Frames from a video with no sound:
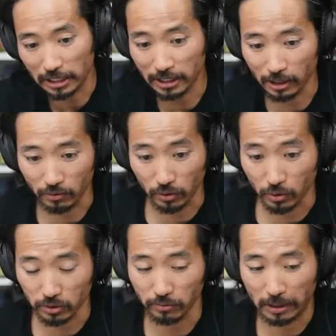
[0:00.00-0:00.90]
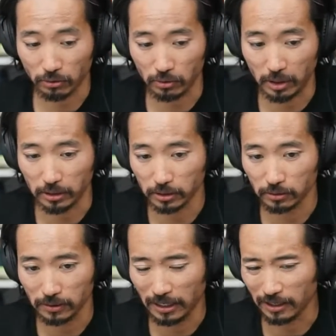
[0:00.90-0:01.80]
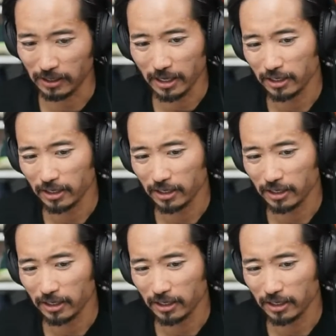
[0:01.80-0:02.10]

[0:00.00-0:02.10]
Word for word: I did that over the course of about three months. Yeah.